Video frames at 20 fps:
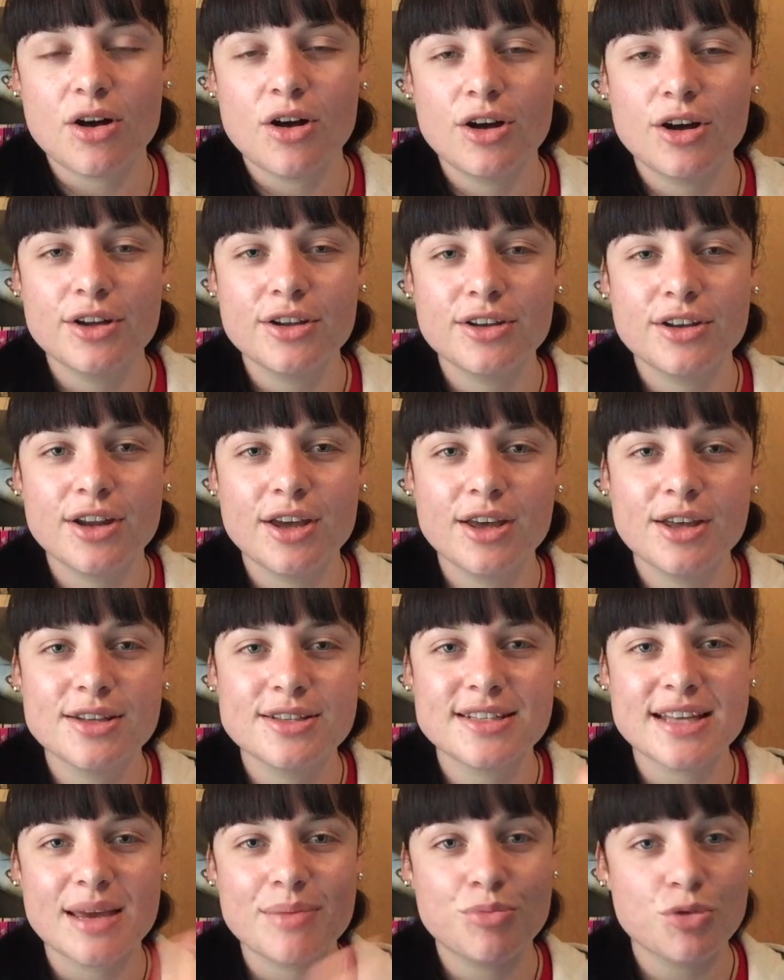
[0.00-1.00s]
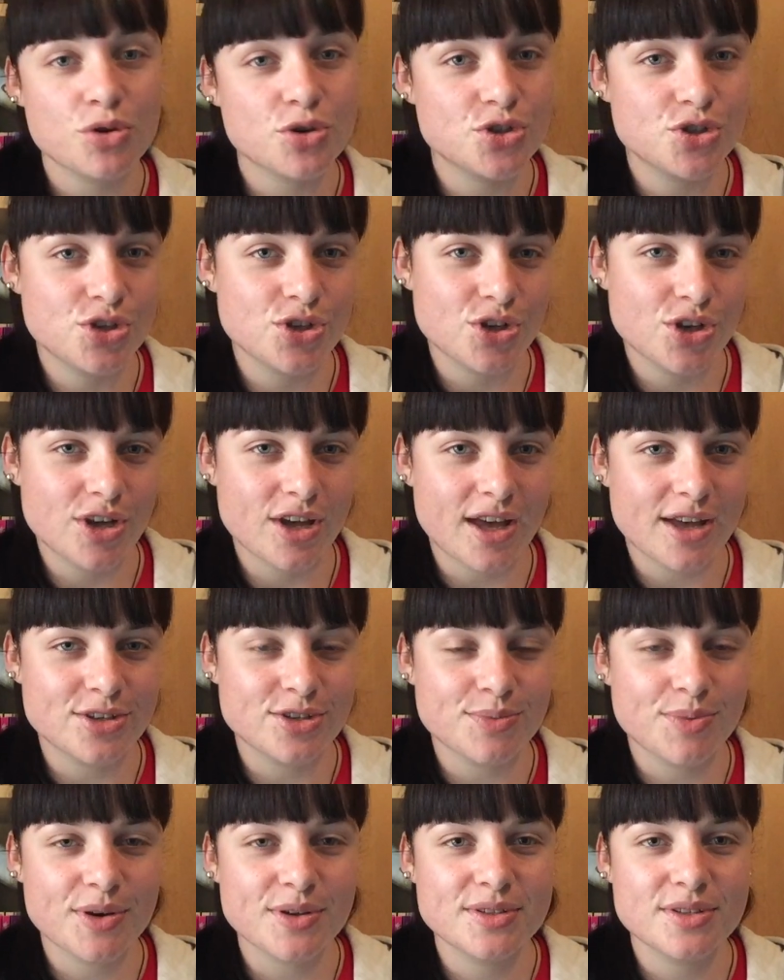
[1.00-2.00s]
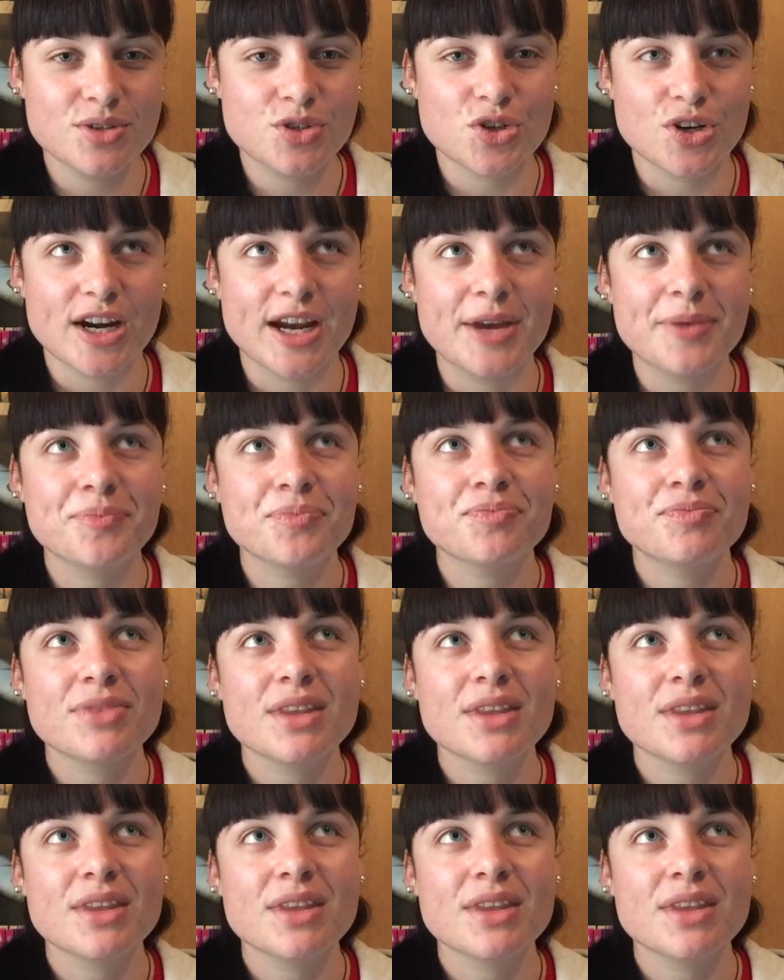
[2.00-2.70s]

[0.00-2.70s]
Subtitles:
on, say, Book Depository,